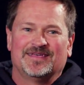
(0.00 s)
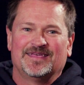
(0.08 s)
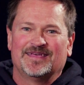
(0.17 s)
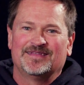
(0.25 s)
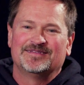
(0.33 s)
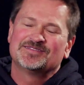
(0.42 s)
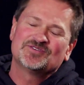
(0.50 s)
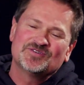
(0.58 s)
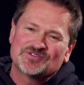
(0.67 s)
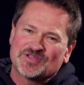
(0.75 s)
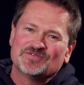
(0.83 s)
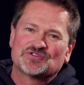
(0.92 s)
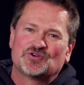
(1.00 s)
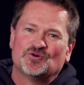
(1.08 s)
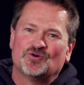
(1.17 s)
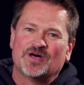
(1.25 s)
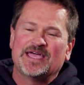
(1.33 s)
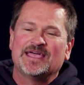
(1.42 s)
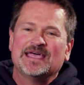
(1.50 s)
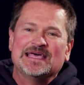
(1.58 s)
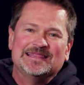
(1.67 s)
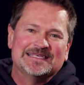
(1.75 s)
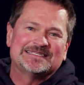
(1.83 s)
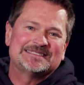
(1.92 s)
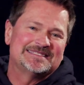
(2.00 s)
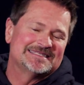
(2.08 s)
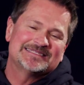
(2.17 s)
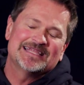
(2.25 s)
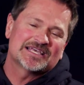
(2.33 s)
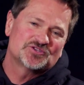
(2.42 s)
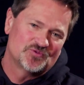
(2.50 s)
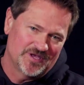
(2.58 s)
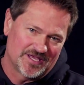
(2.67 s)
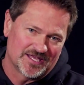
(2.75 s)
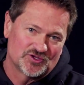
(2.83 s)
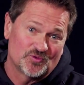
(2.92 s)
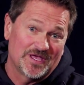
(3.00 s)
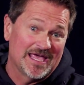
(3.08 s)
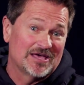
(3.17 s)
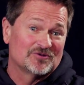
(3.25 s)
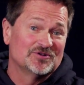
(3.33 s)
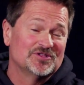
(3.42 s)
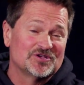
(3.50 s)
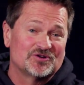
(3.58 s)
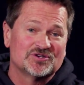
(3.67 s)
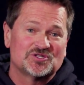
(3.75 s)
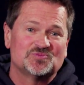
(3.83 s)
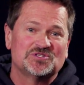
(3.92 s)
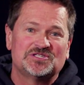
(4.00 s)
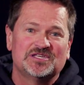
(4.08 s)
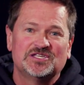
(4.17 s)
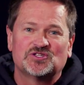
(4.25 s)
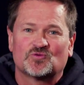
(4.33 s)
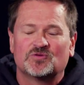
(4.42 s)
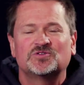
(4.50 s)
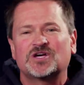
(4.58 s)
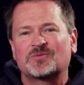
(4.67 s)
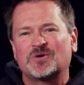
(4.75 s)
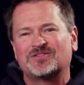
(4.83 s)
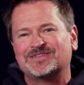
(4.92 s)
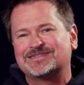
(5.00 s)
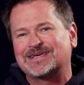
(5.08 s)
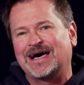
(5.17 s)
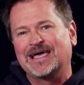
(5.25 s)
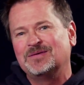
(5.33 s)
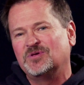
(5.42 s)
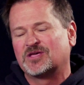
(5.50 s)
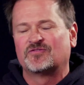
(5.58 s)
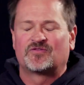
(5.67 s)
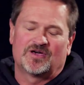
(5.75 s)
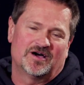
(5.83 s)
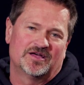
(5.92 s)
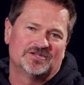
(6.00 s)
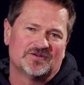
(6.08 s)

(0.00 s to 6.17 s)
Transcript: And so it was cool. Hey, this next week, as we enter into the Christmas season, we're talking about the timing of God.